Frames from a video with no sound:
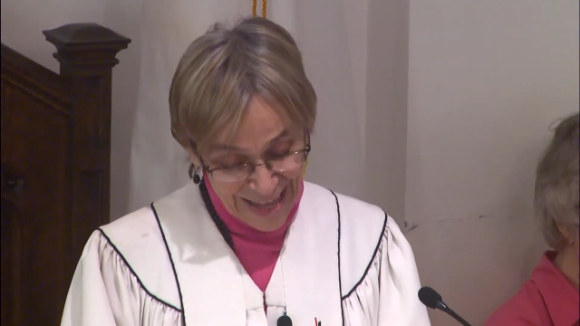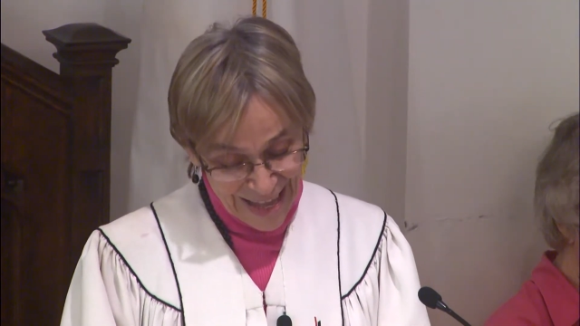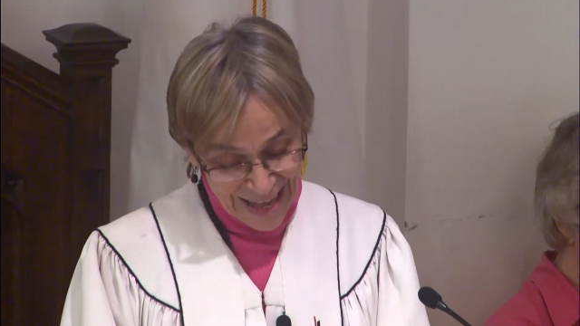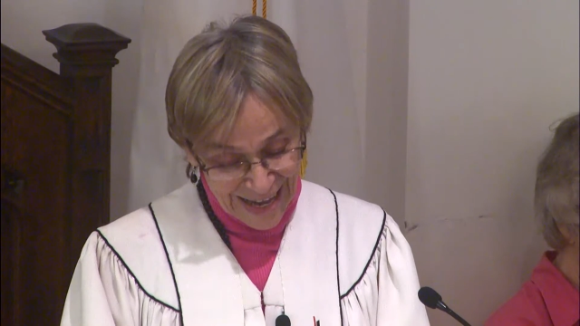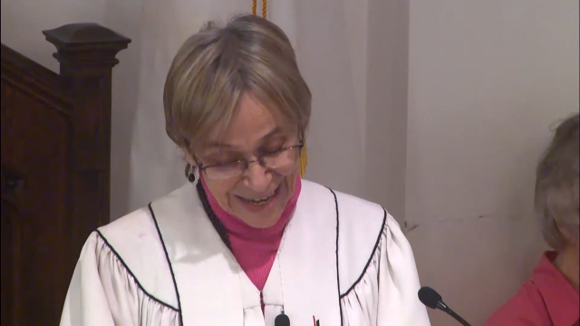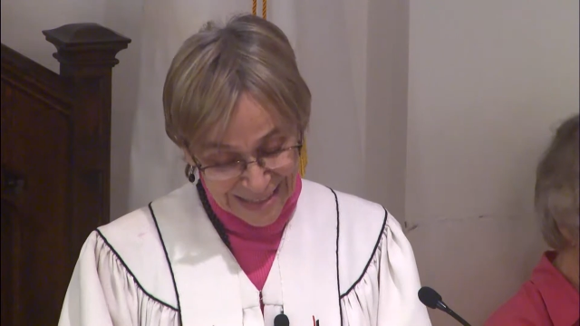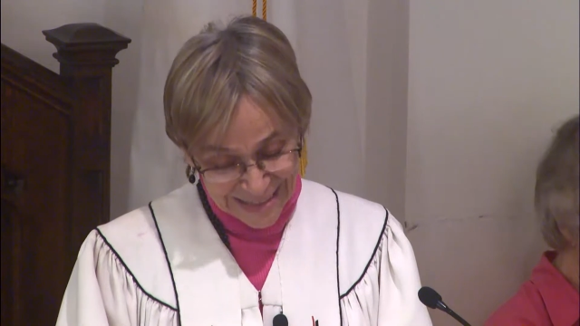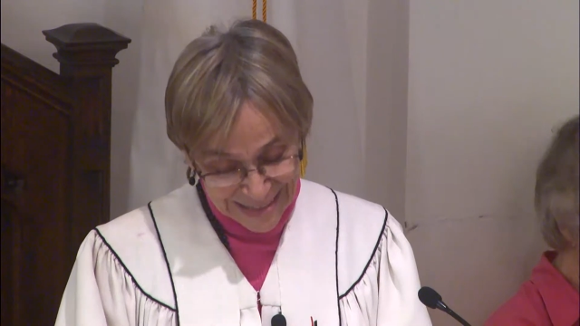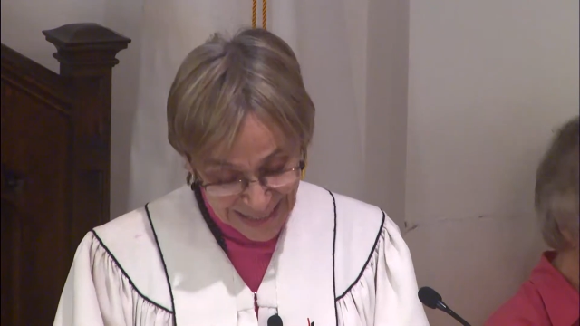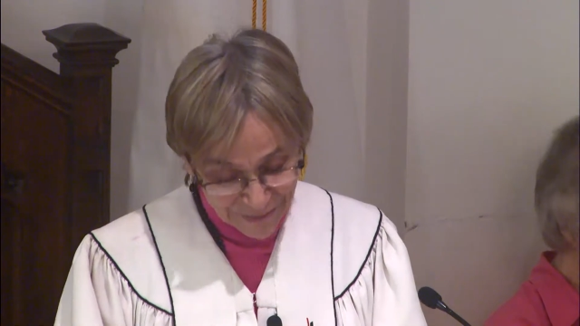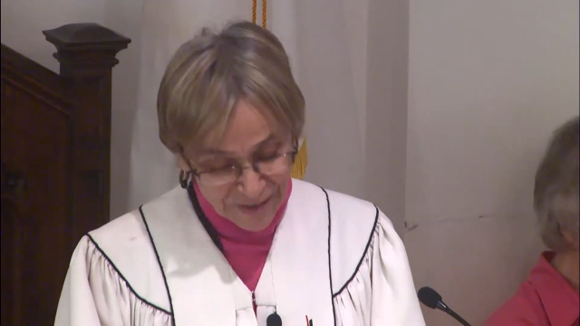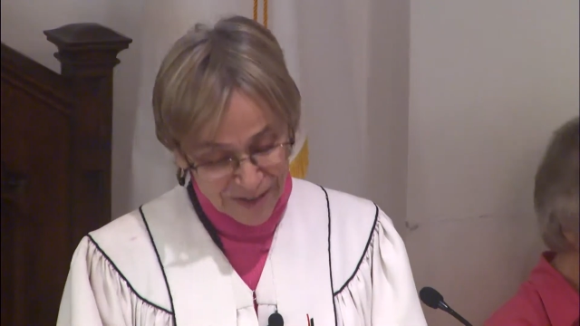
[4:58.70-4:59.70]
And as
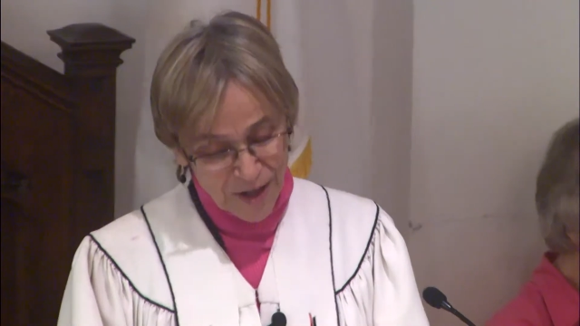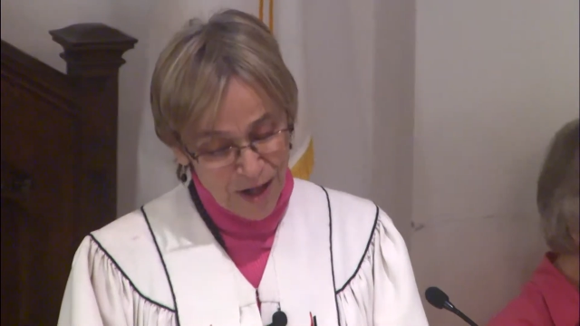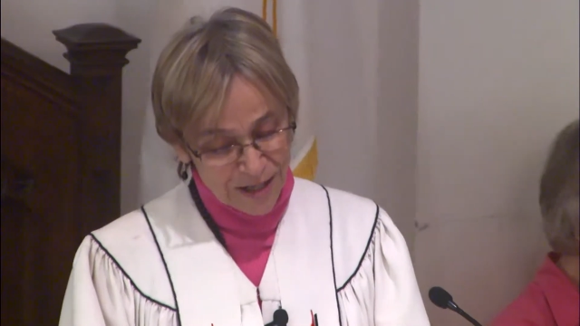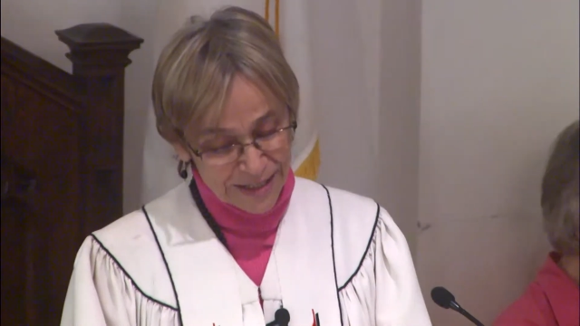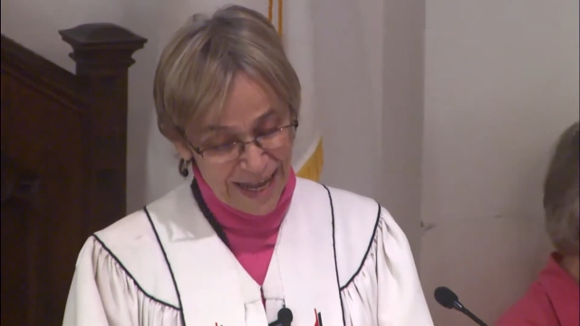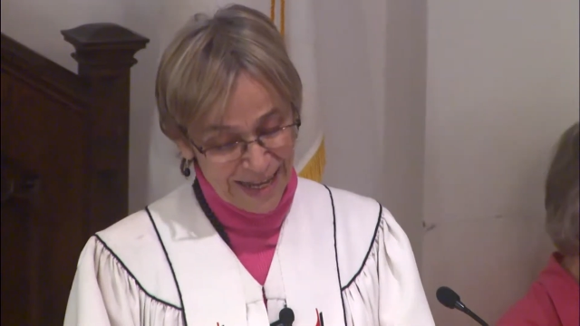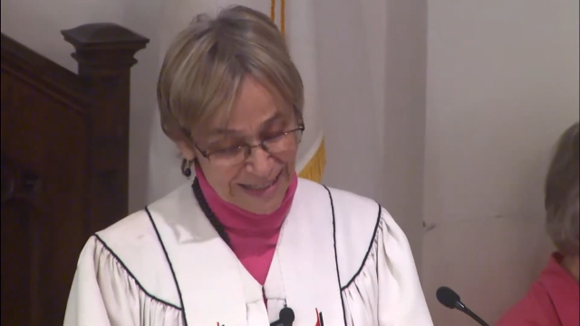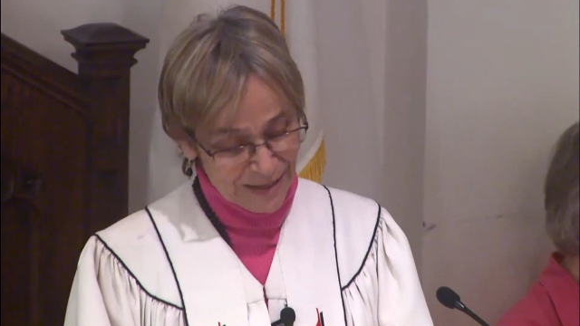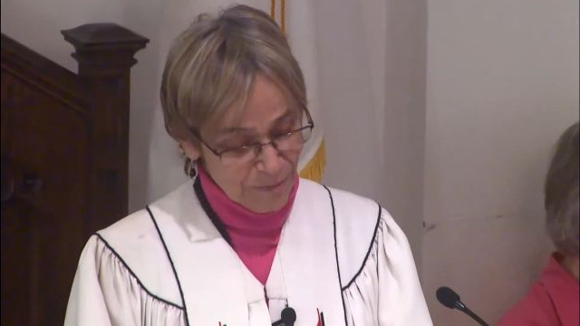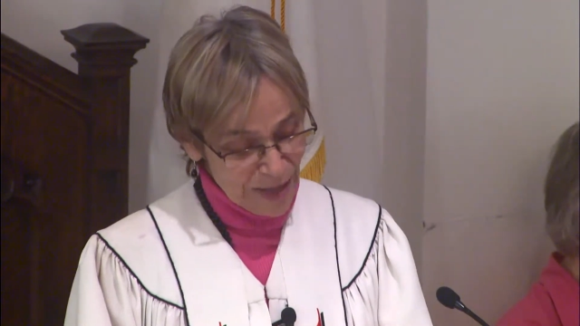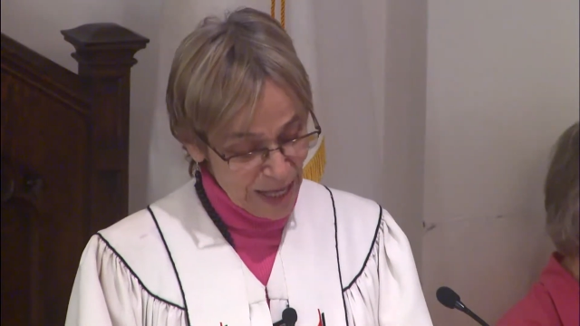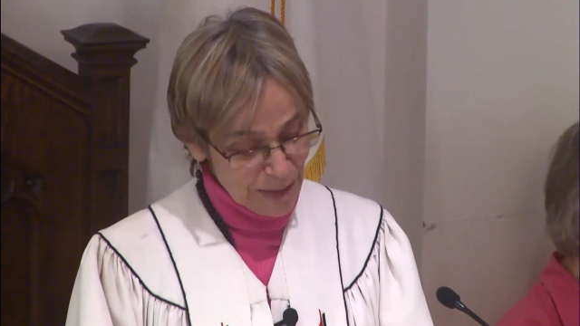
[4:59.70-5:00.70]
difficult as it
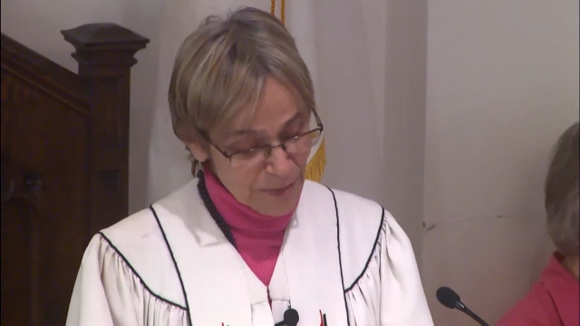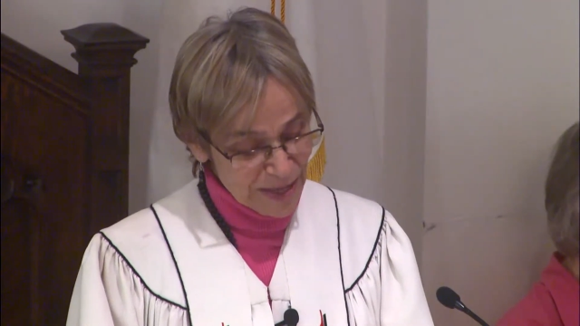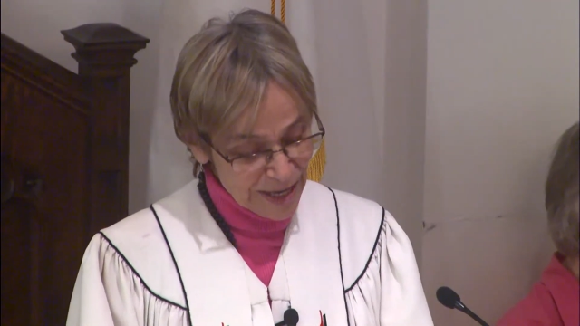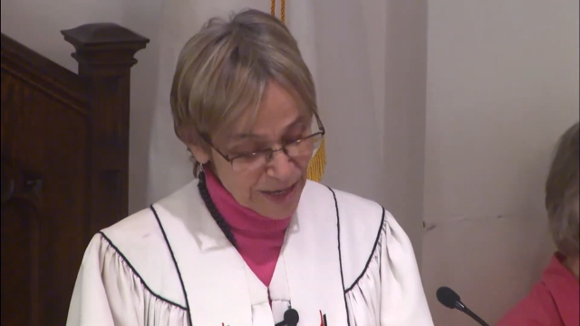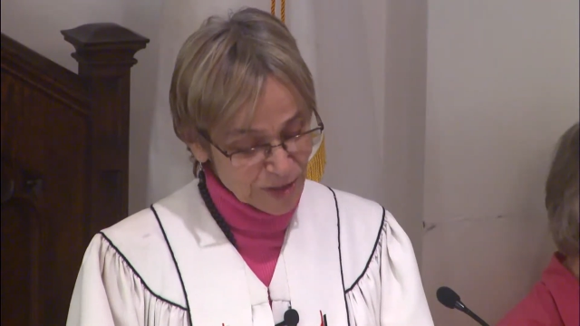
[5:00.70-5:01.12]
may be